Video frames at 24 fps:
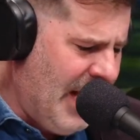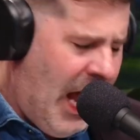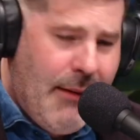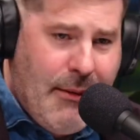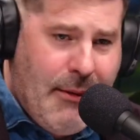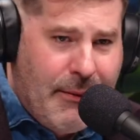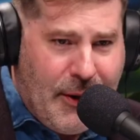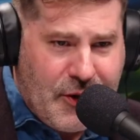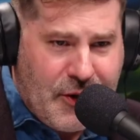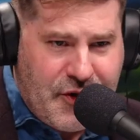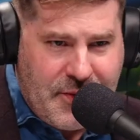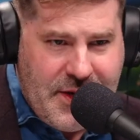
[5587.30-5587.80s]
I'm
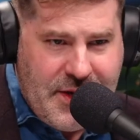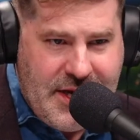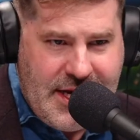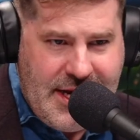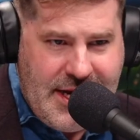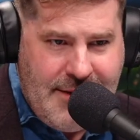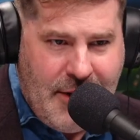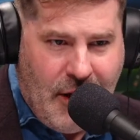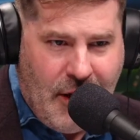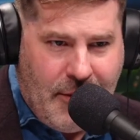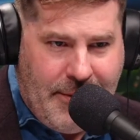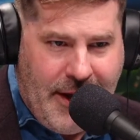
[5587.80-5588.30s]
about to read an
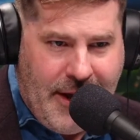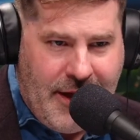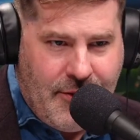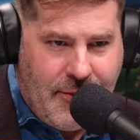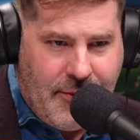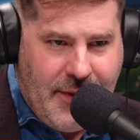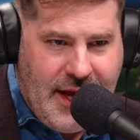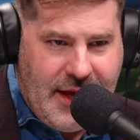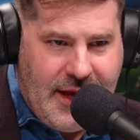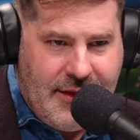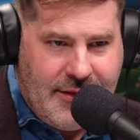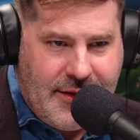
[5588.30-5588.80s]
email, by the
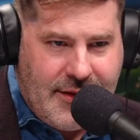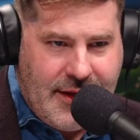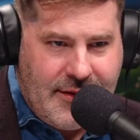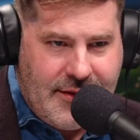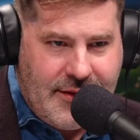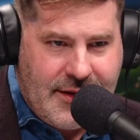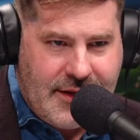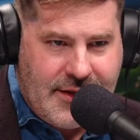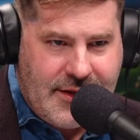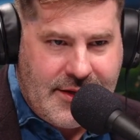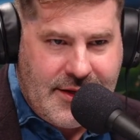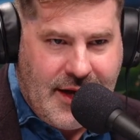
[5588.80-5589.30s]
way,
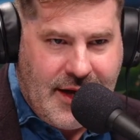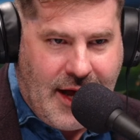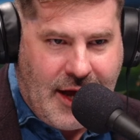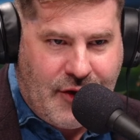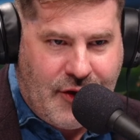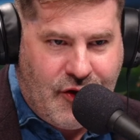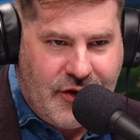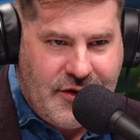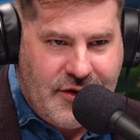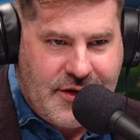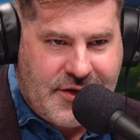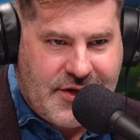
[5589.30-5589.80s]
that I
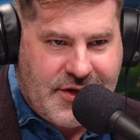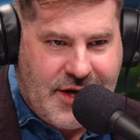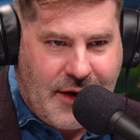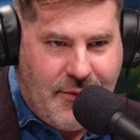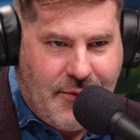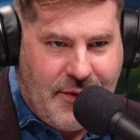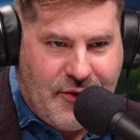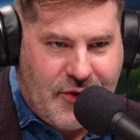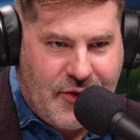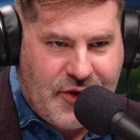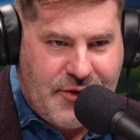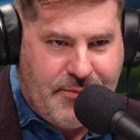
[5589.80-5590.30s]
couldn't decide
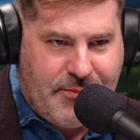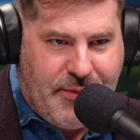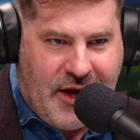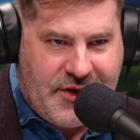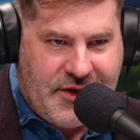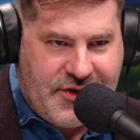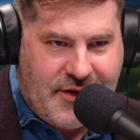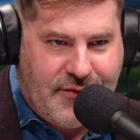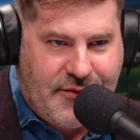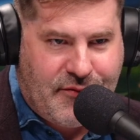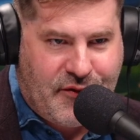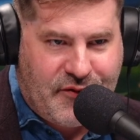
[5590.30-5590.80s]
whether it's a
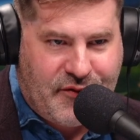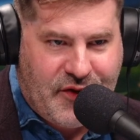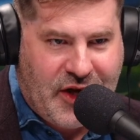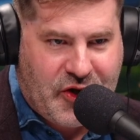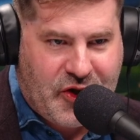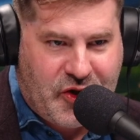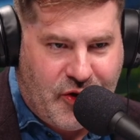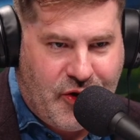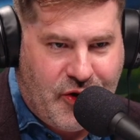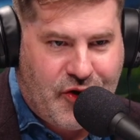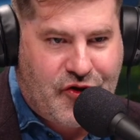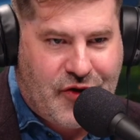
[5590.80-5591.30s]
positive
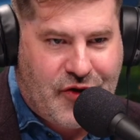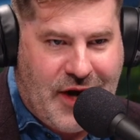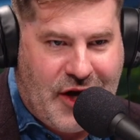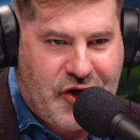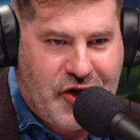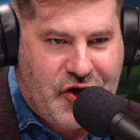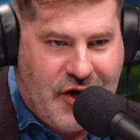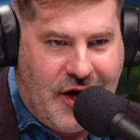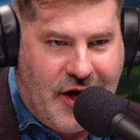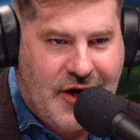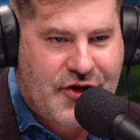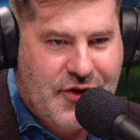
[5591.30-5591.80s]
reflection or a
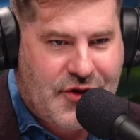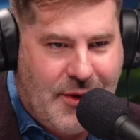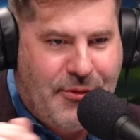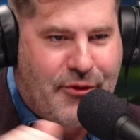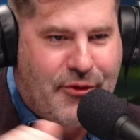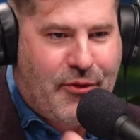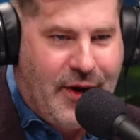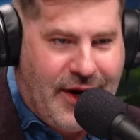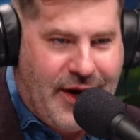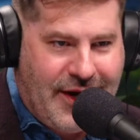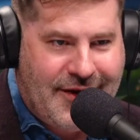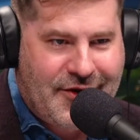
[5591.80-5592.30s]
trash talk, so I'm
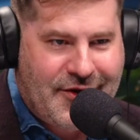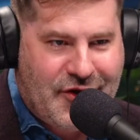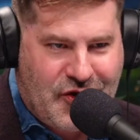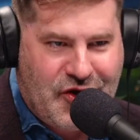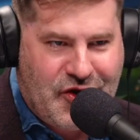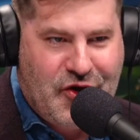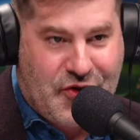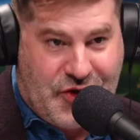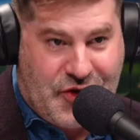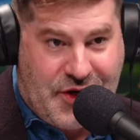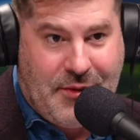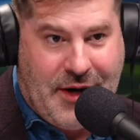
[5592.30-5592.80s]
throwing it into...
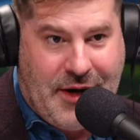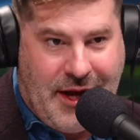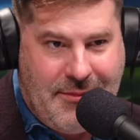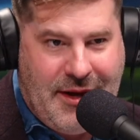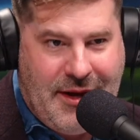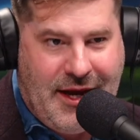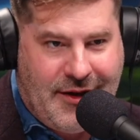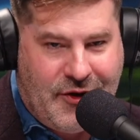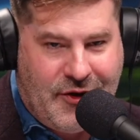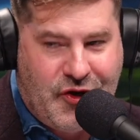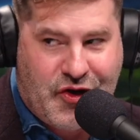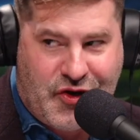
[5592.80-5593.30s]
You'll see what I
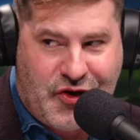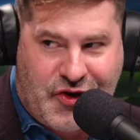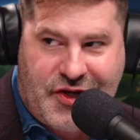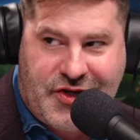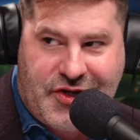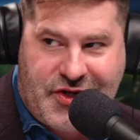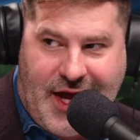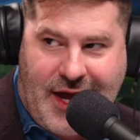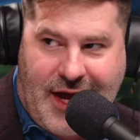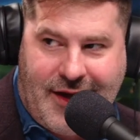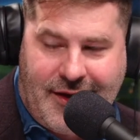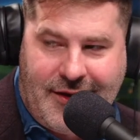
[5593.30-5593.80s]
mean in just a
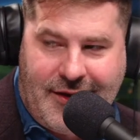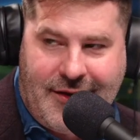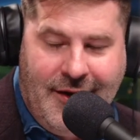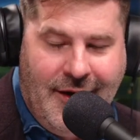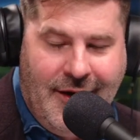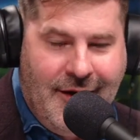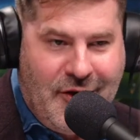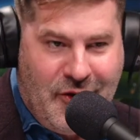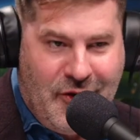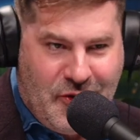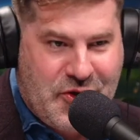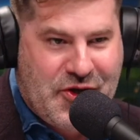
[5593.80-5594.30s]
second.
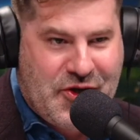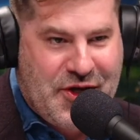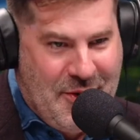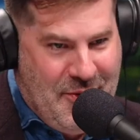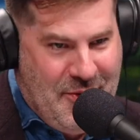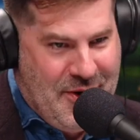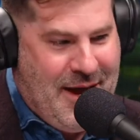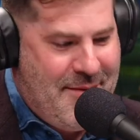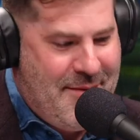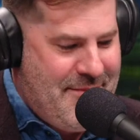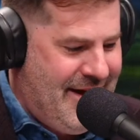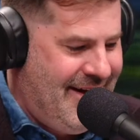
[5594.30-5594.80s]
You'll see
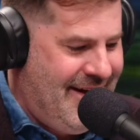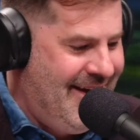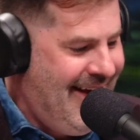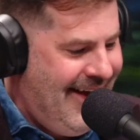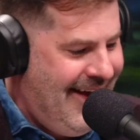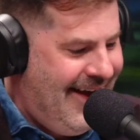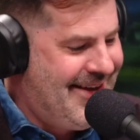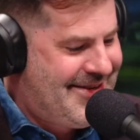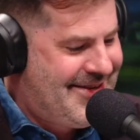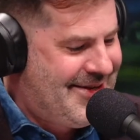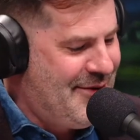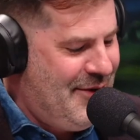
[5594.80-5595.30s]
what I mean.
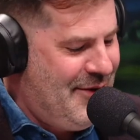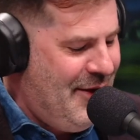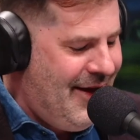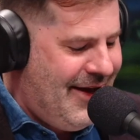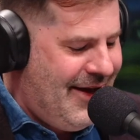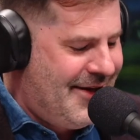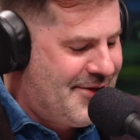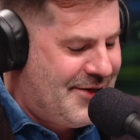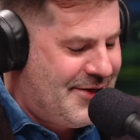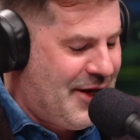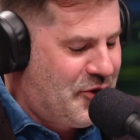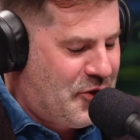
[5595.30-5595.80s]
It's
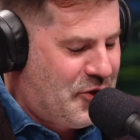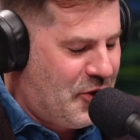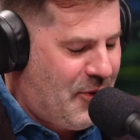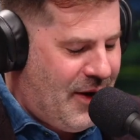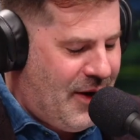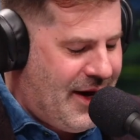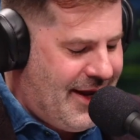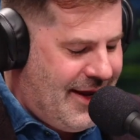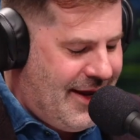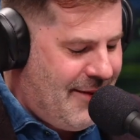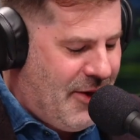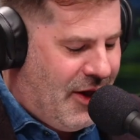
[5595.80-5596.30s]
such a
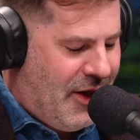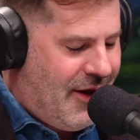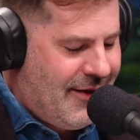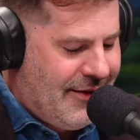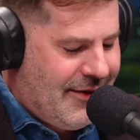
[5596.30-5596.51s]
great email.